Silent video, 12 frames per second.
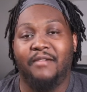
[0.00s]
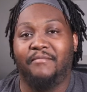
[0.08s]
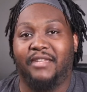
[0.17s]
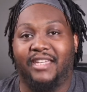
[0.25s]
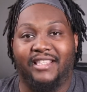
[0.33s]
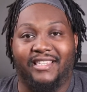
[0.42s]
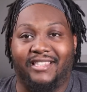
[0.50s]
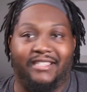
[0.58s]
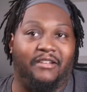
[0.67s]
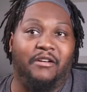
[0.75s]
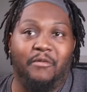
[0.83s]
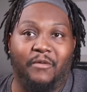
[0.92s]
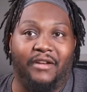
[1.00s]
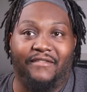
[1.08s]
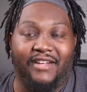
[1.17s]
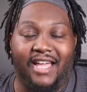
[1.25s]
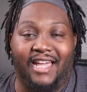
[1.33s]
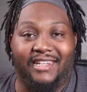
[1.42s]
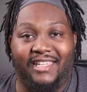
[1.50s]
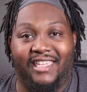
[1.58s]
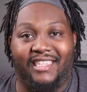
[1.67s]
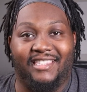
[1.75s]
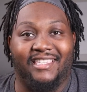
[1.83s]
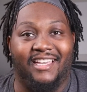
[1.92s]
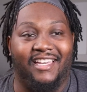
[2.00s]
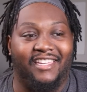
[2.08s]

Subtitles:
because it's a one-of-a-kind lens.